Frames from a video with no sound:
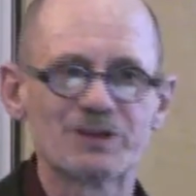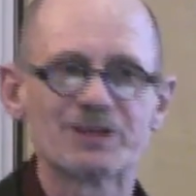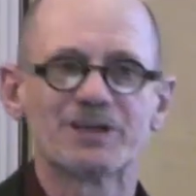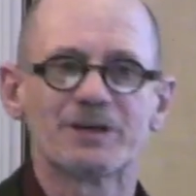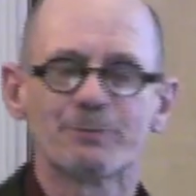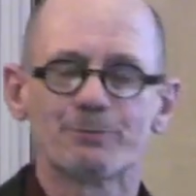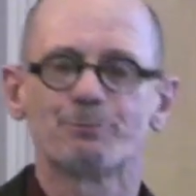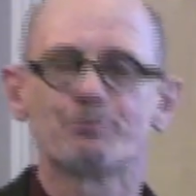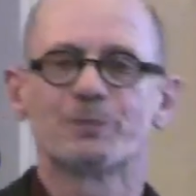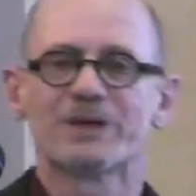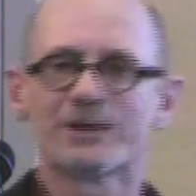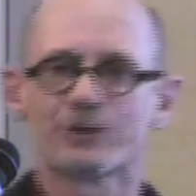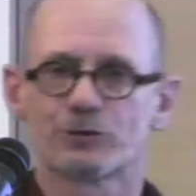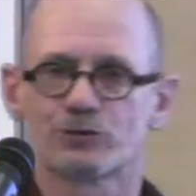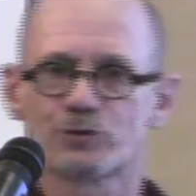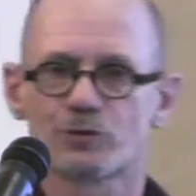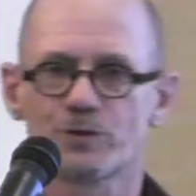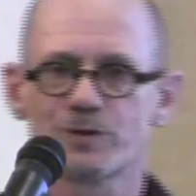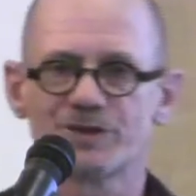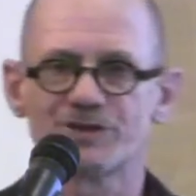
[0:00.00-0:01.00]
we can get
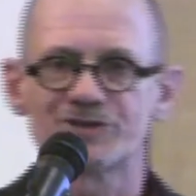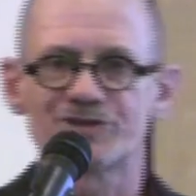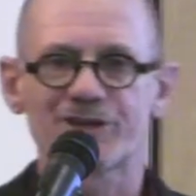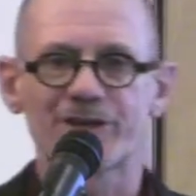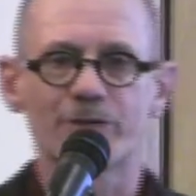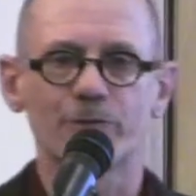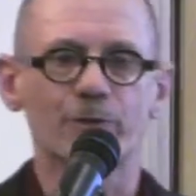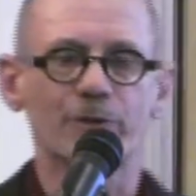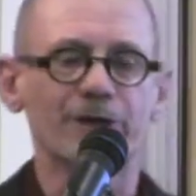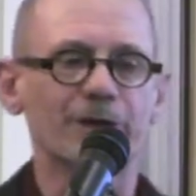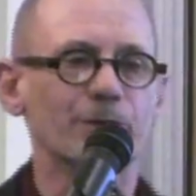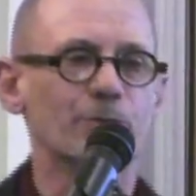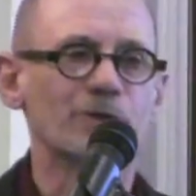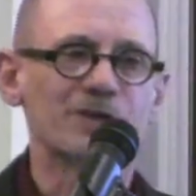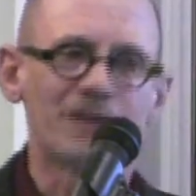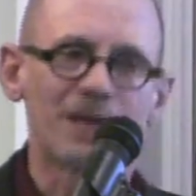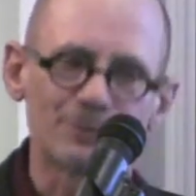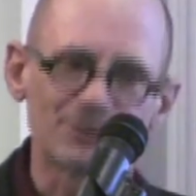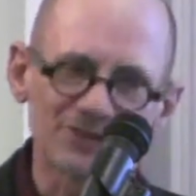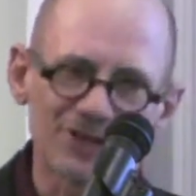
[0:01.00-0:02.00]
bigger trees that way.
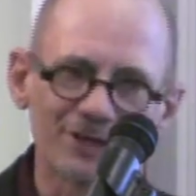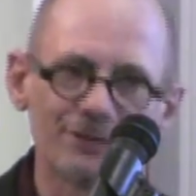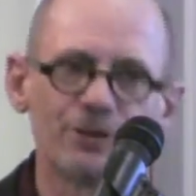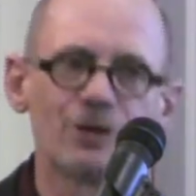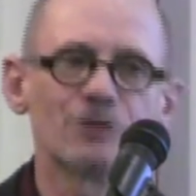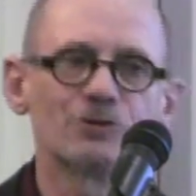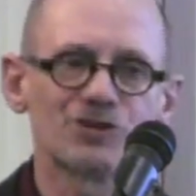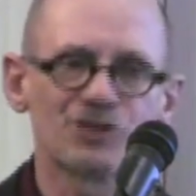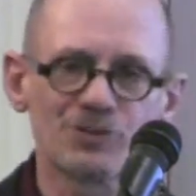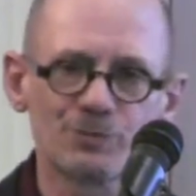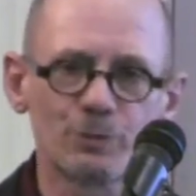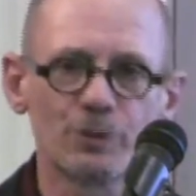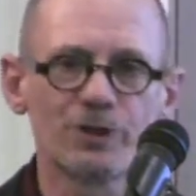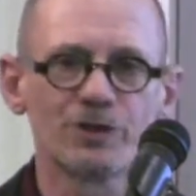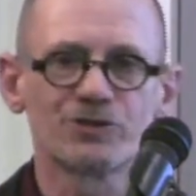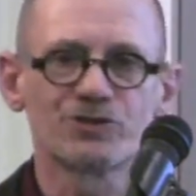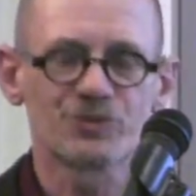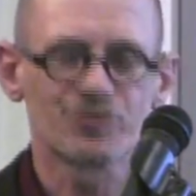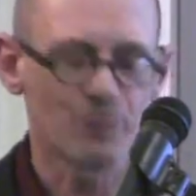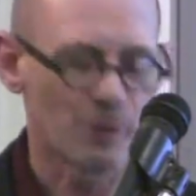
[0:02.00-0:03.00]
And we kept saying, no, just
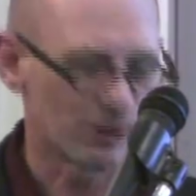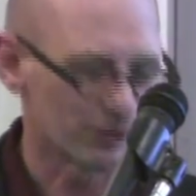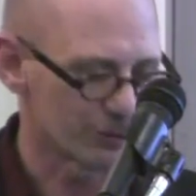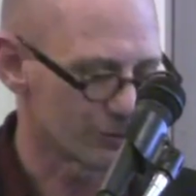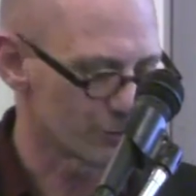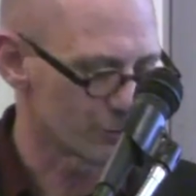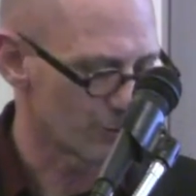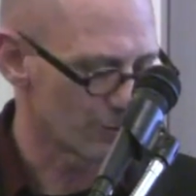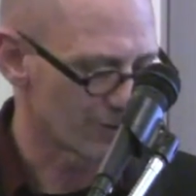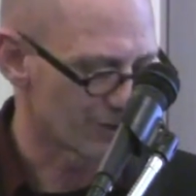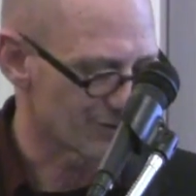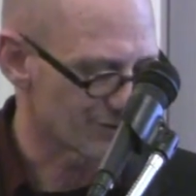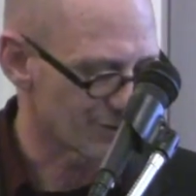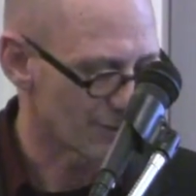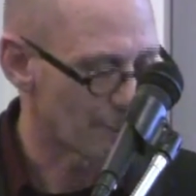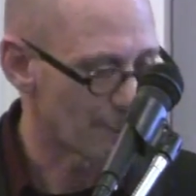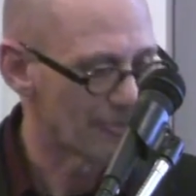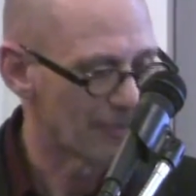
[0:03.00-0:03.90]
put in smaller trees.